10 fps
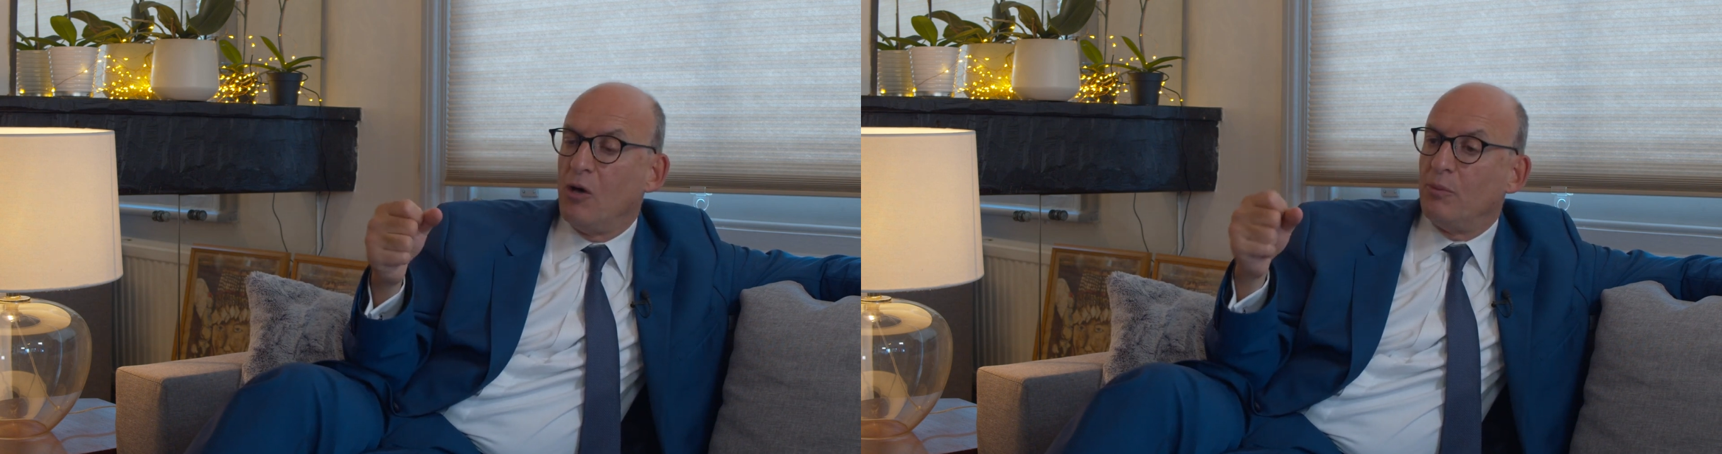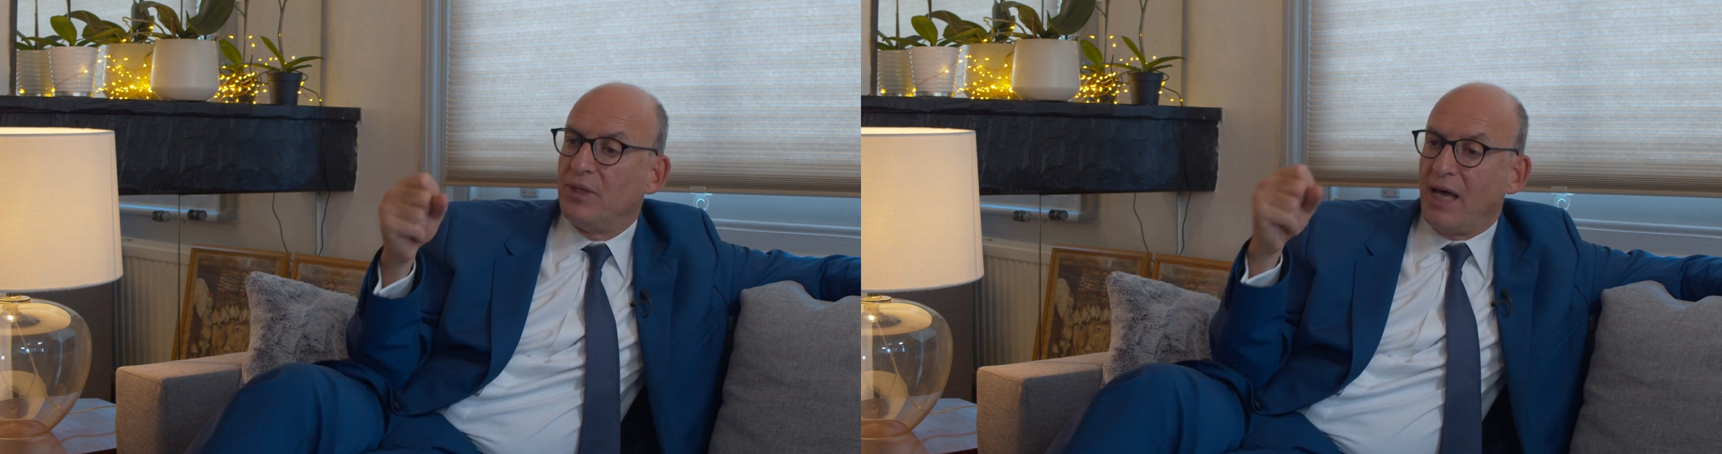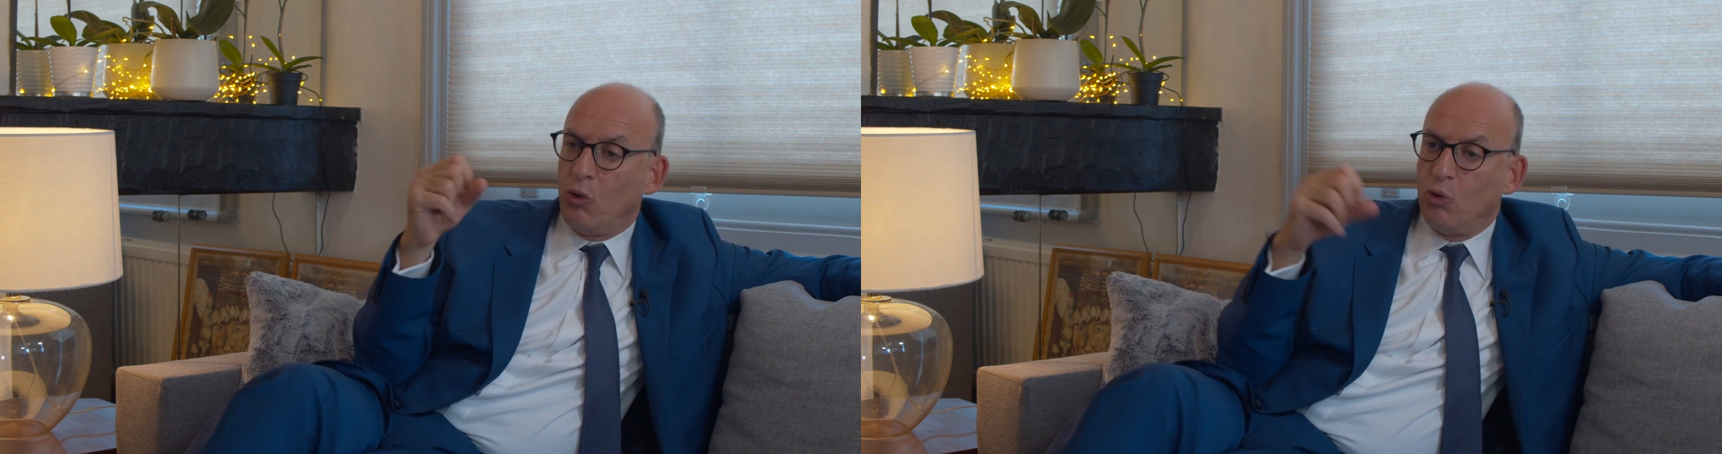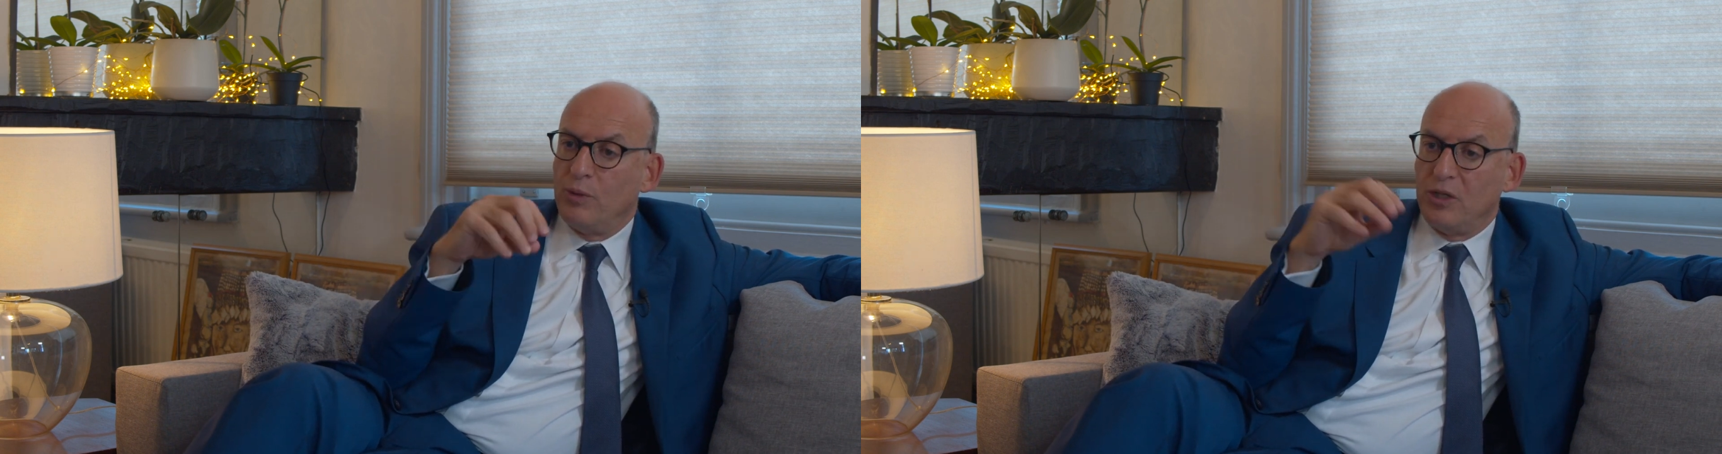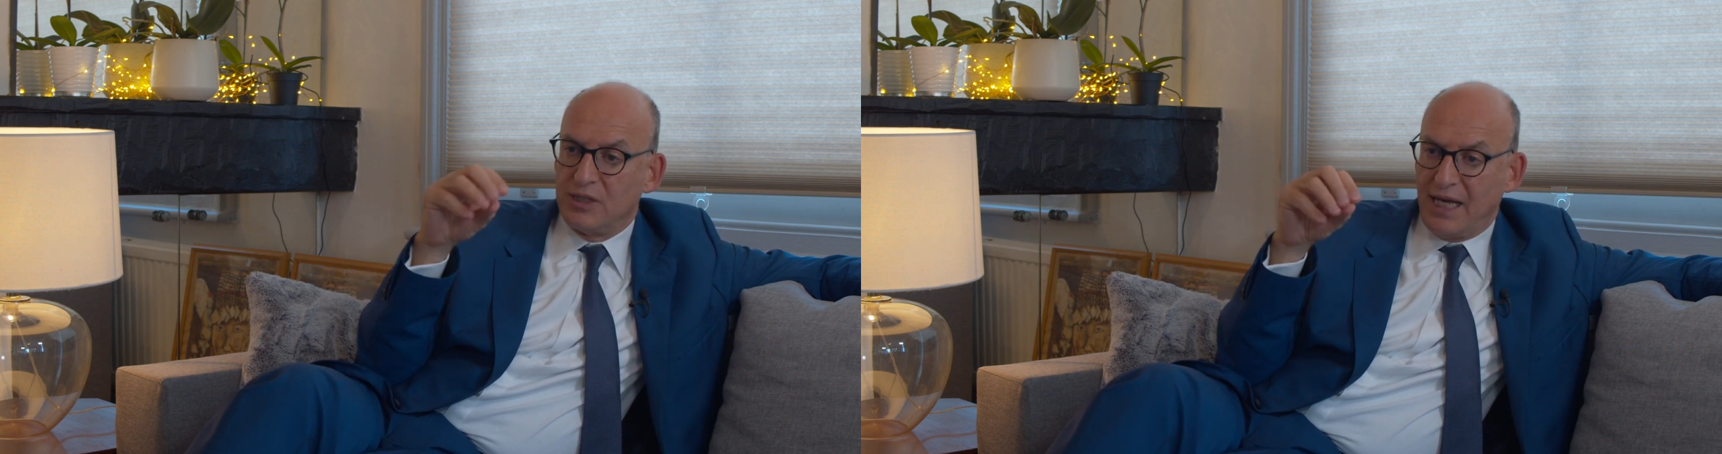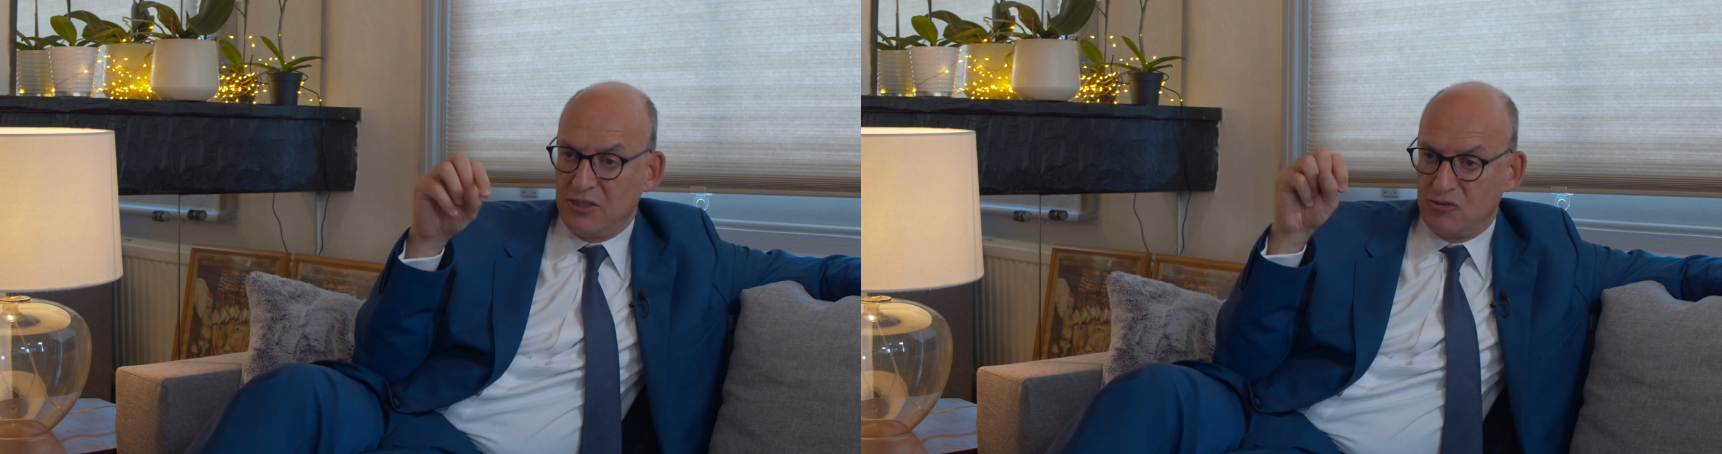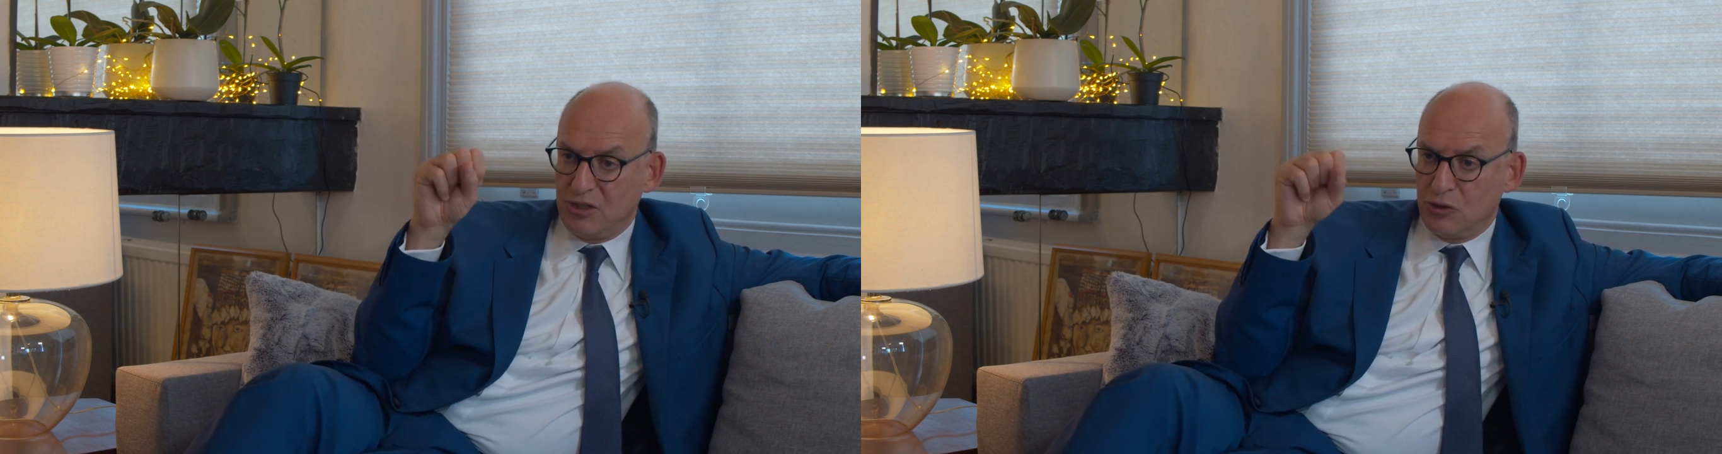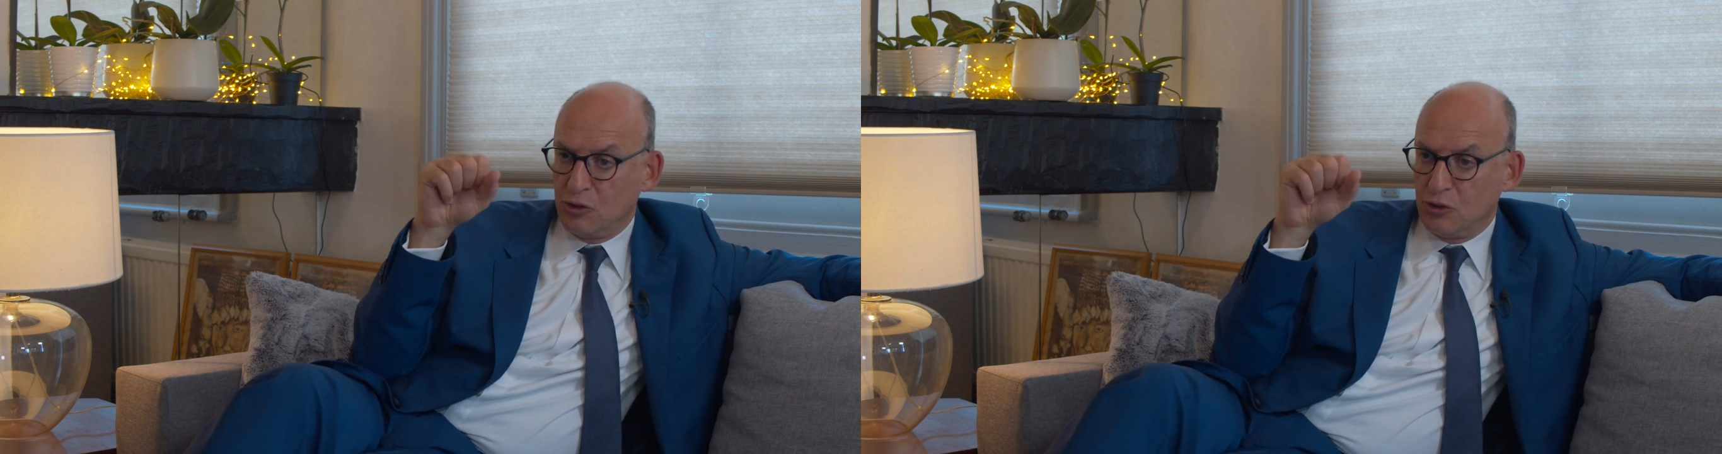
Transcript: but that hormone gastrin